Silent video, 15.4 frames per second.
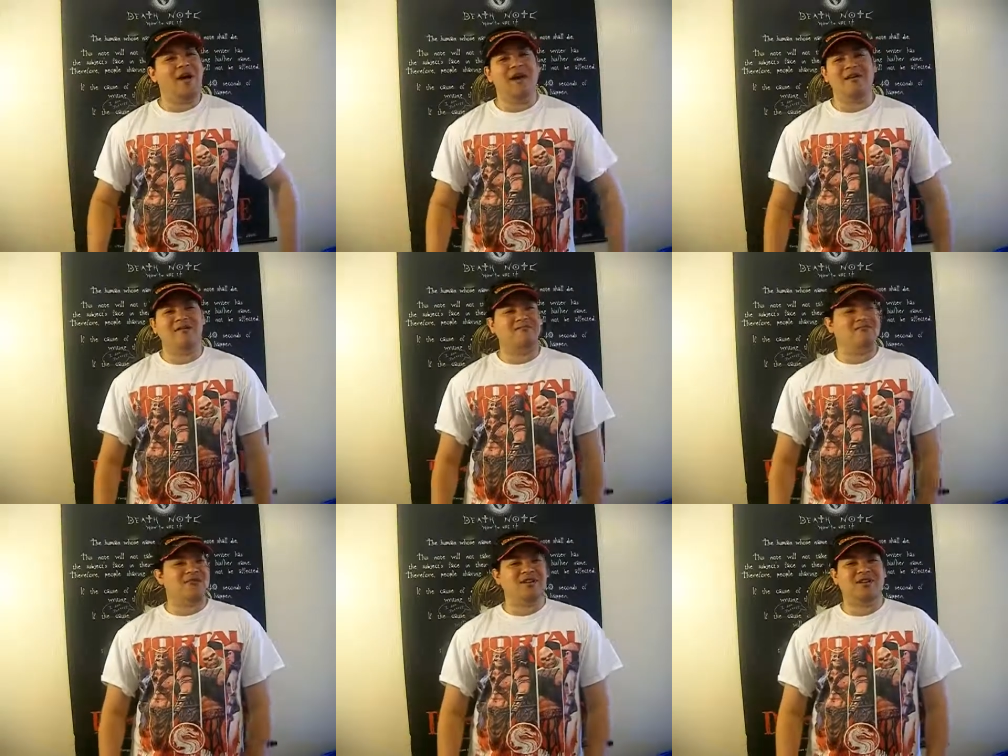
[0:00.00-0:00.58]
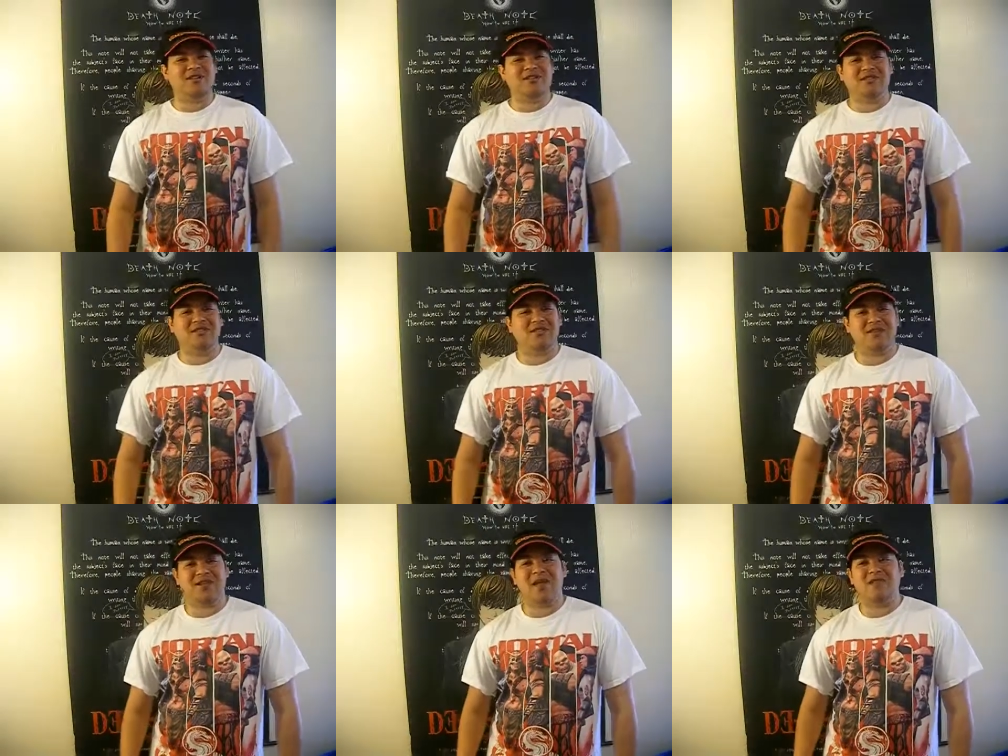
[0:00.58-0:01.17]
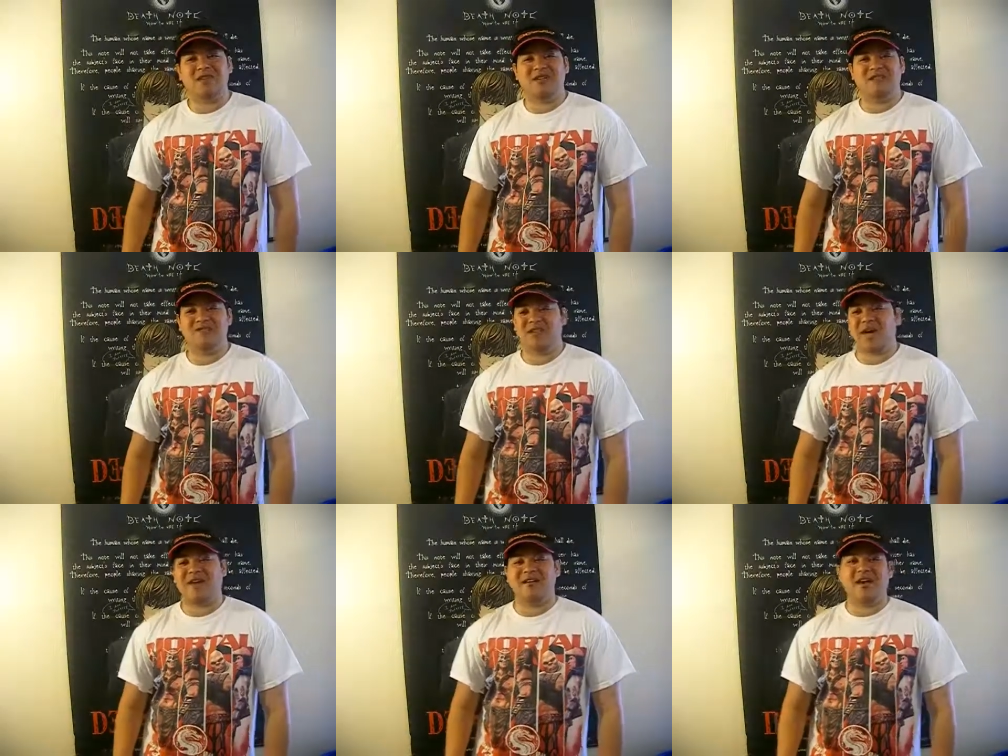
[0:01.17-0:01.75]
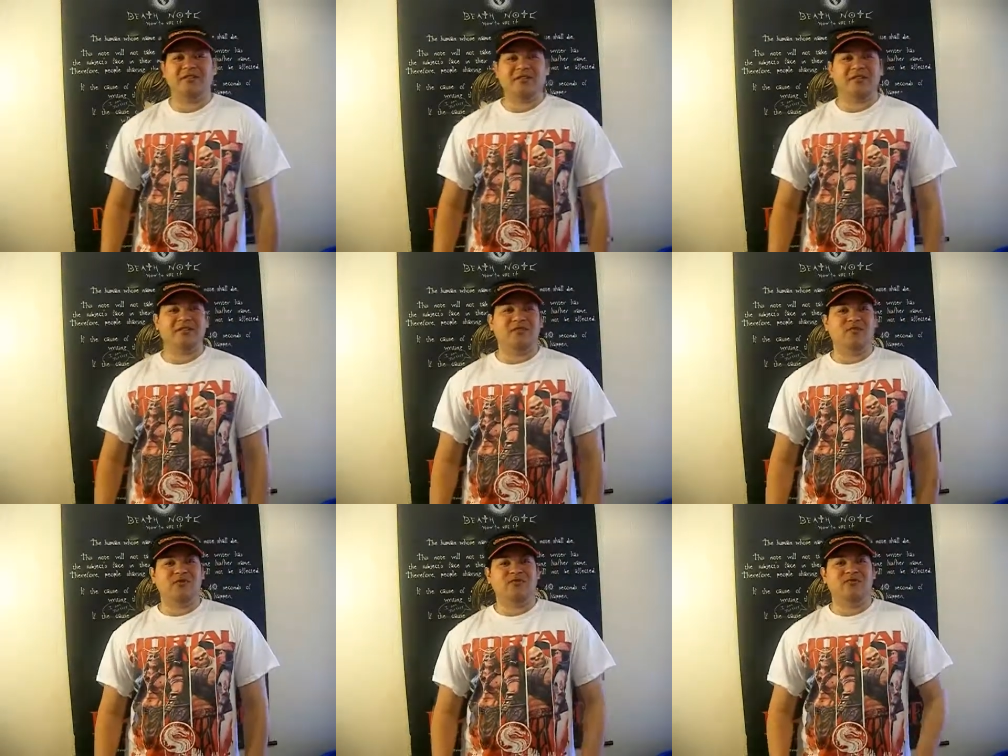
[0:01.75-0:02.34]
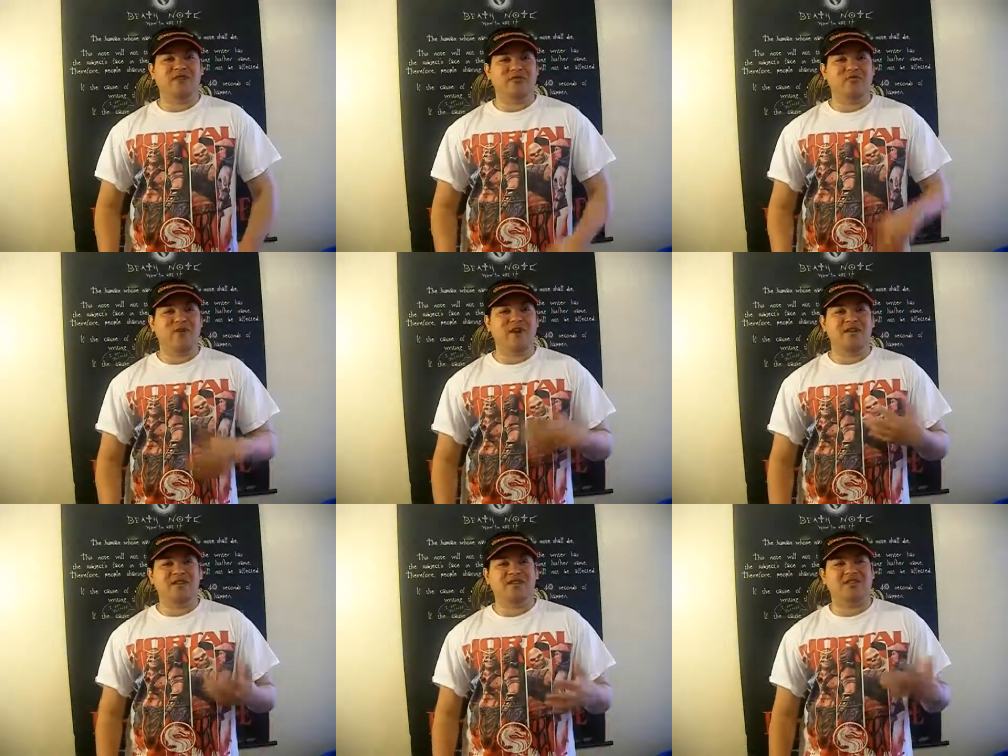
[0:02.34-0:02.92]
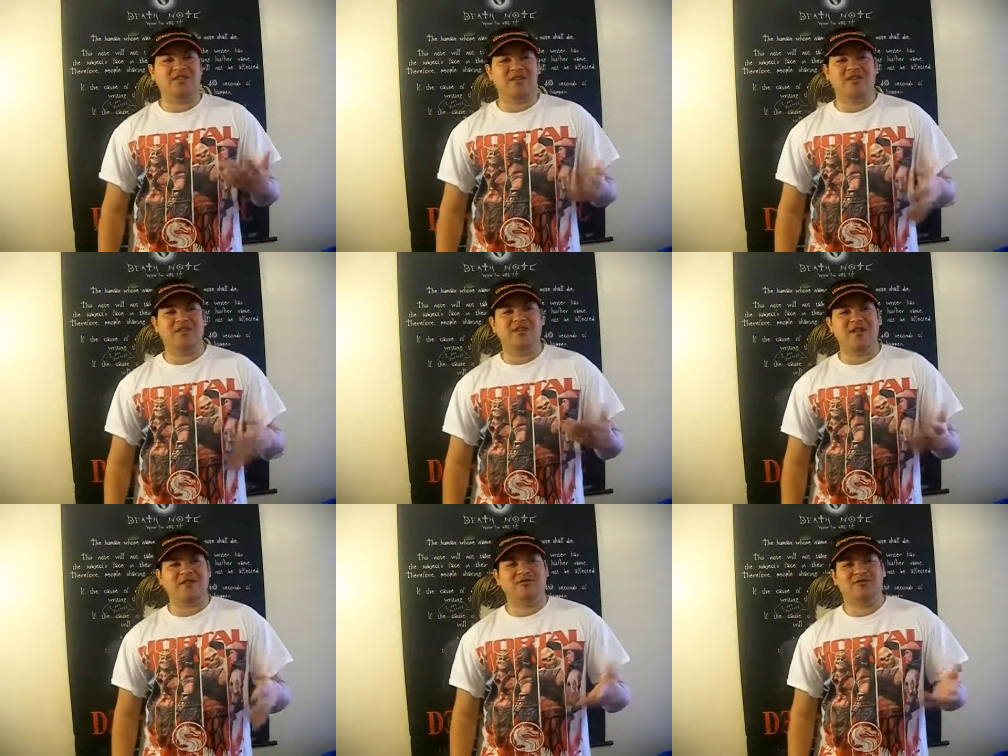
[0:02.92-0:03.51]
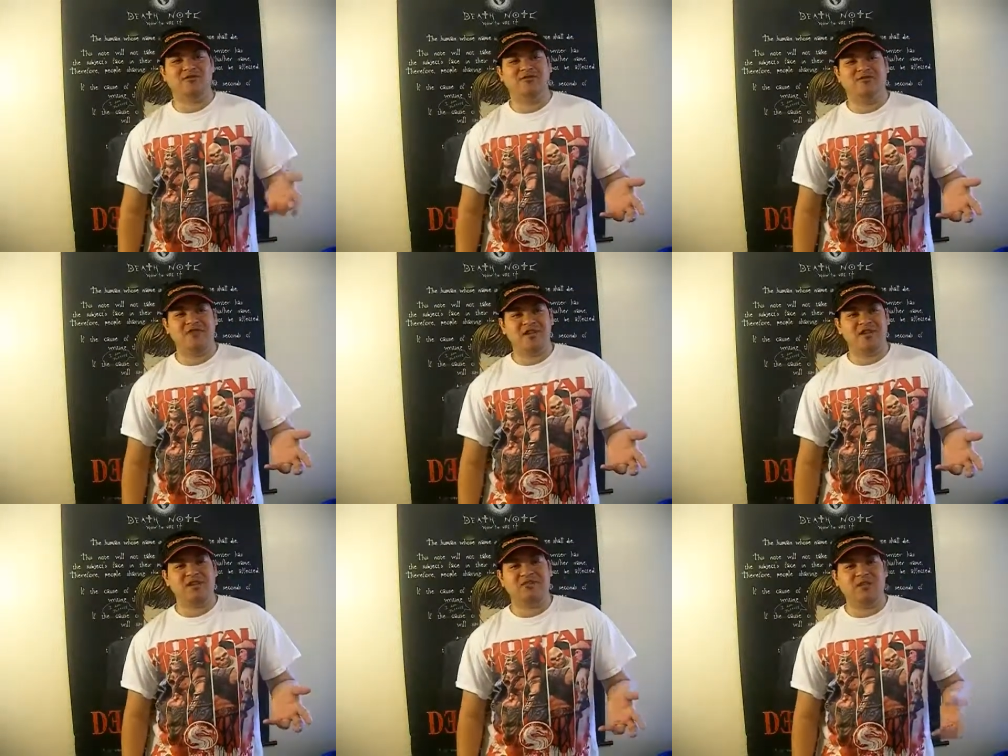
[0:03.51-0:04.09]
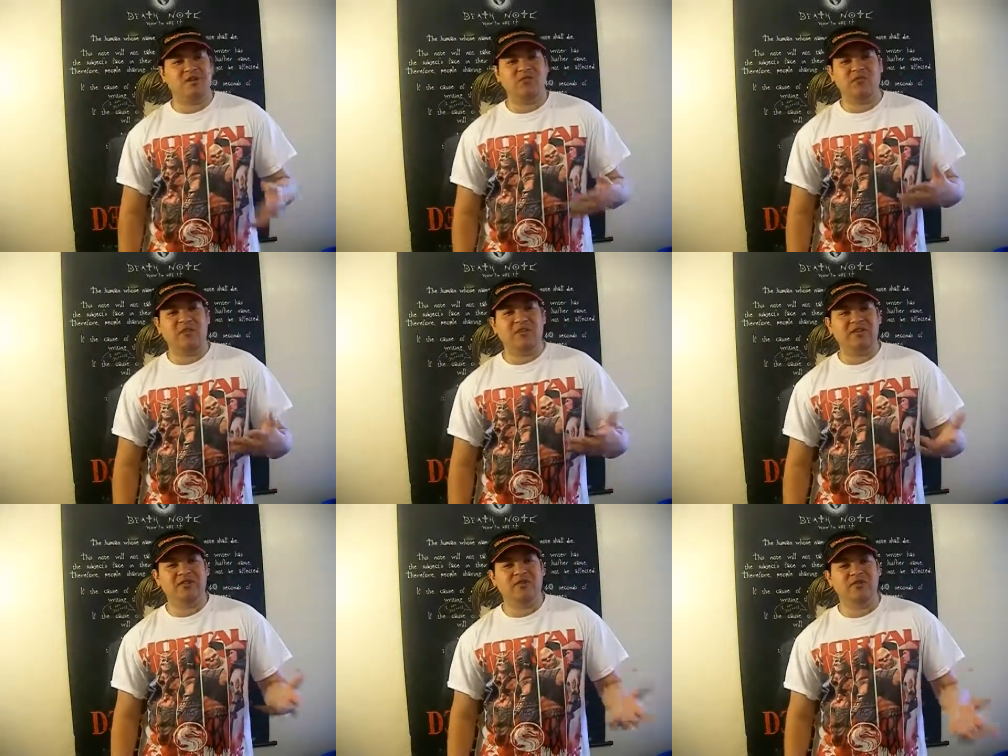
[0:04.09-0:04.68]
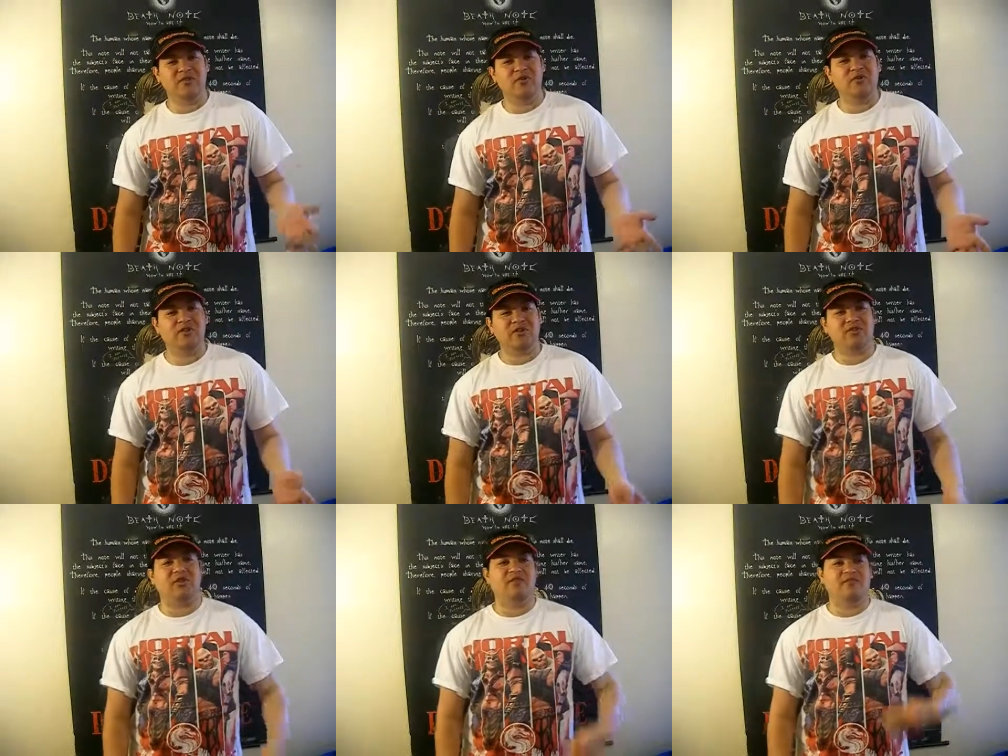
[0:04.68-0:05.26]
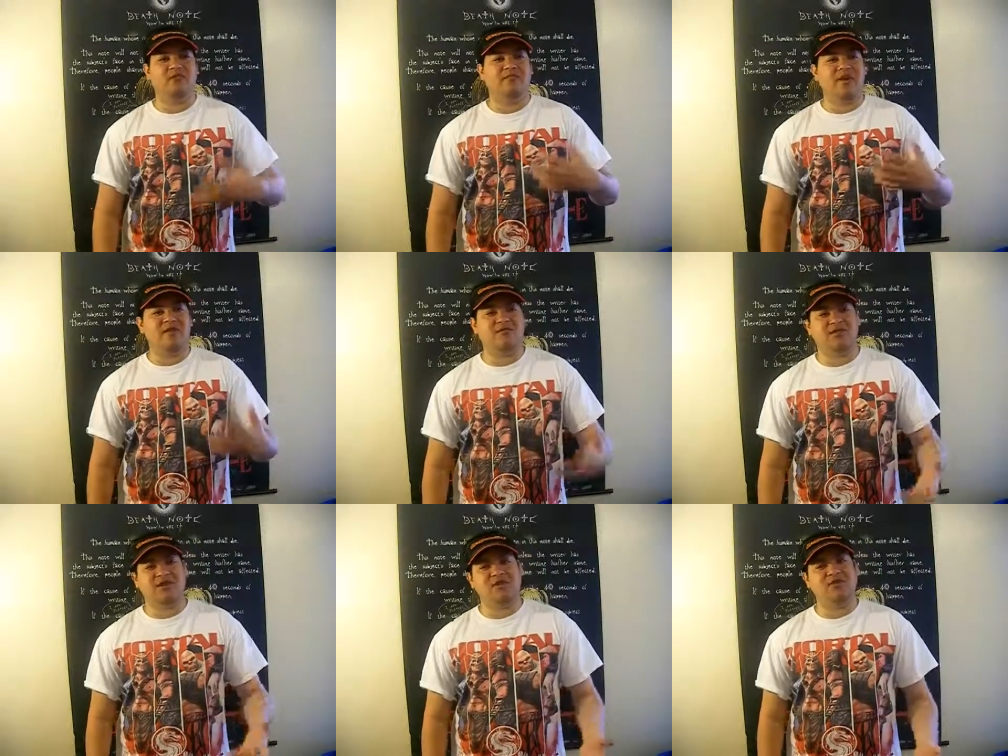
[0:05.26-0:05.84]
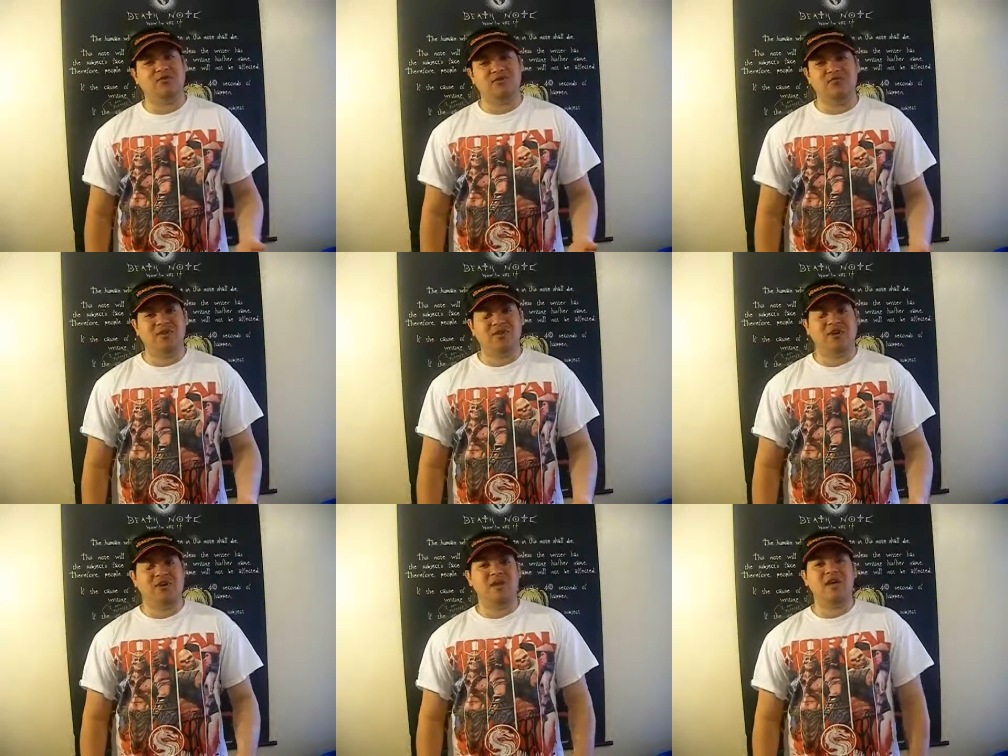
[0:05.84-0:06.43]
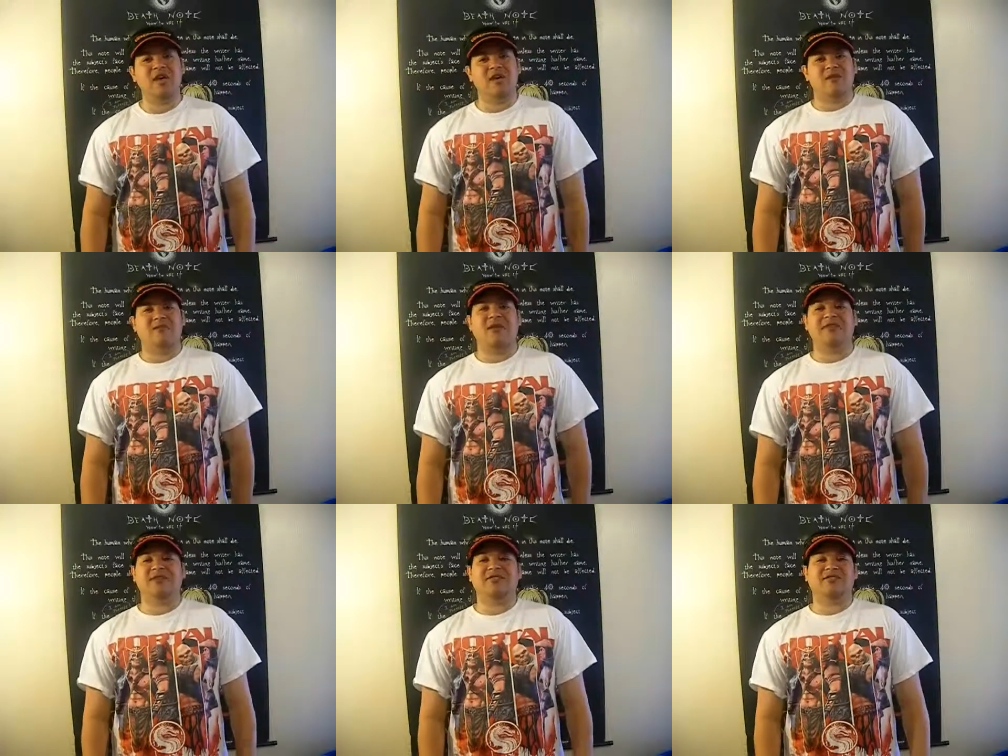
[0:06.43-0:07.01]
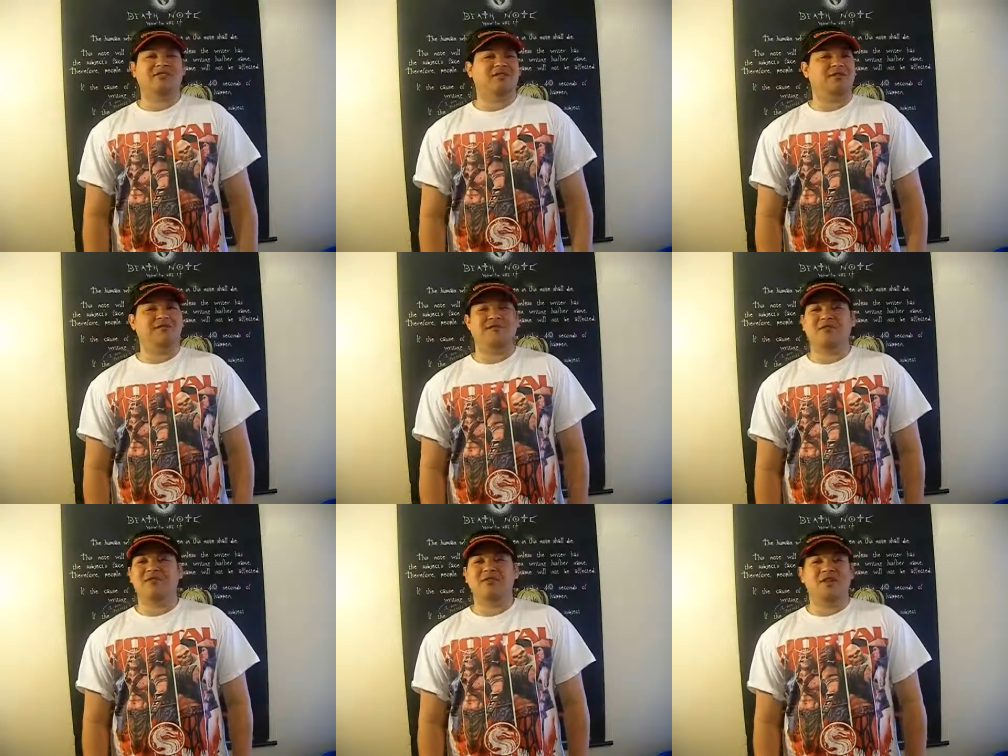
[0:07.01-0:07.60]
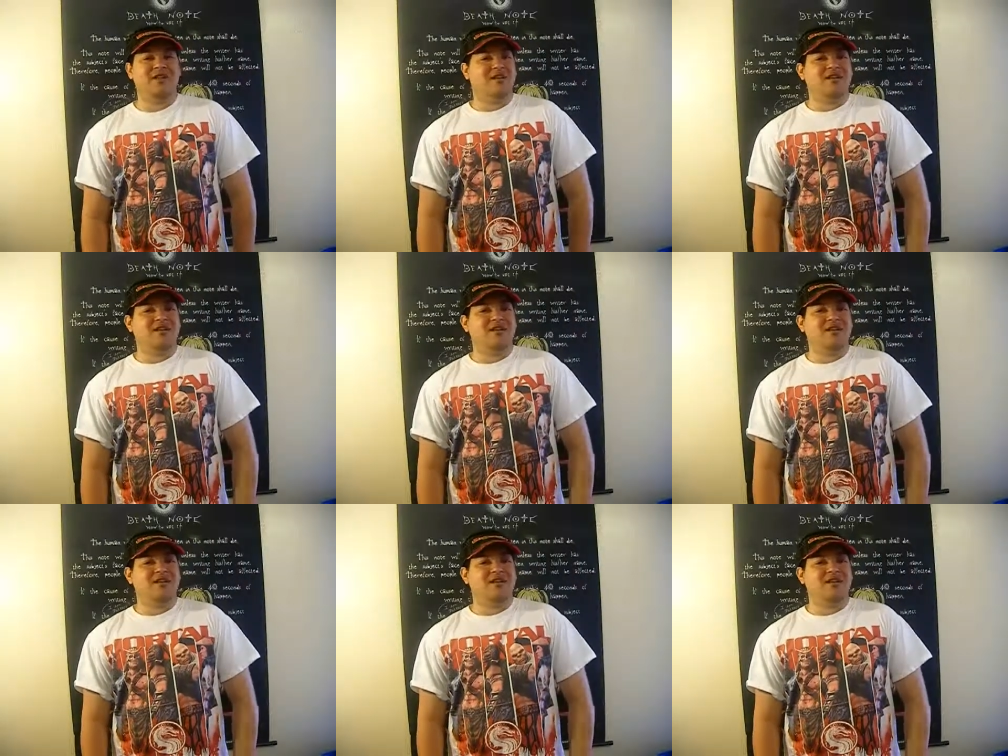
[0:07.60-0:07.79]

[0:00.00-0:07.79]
I don't really see it. I mean, I guess it's similar in a way that's mythological thing. It's also based on a book. It's also about kids doing it, but it's still,